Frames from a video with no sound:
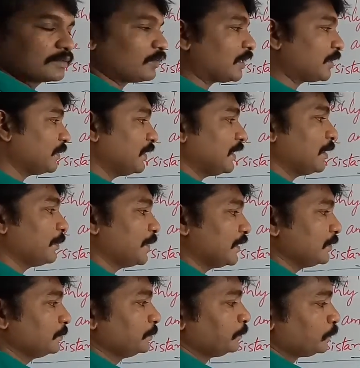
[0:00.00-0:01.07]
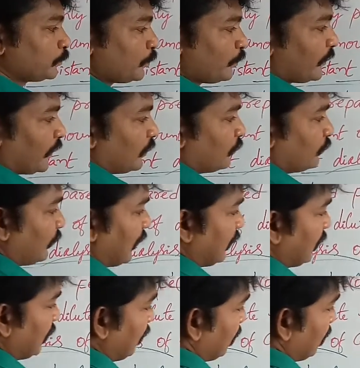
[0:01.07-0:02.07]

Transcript: what will happen? Finally,